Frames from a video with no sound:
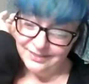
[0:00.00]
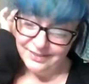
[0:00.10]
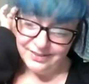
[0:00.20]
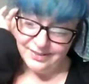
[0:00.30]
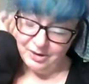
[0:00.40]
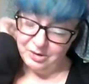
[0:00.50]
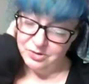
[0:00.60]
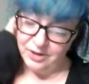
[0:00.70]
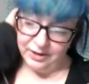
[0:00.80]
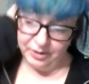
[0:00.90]
So
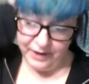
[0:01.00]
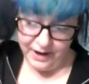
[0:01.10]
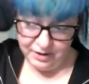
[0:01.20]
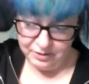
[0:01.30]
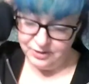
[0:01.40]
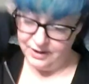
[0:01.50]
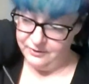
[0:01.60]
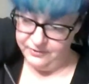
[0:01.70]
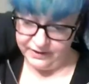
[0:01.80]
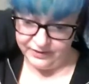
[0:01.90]
she had to go down, she had to
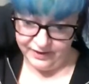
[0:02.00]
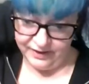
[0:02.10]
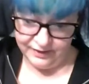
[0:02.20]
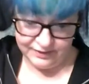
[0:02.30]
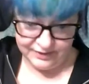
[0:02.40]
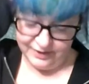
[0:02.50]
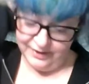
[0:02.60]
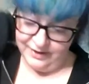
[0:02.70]
fix it.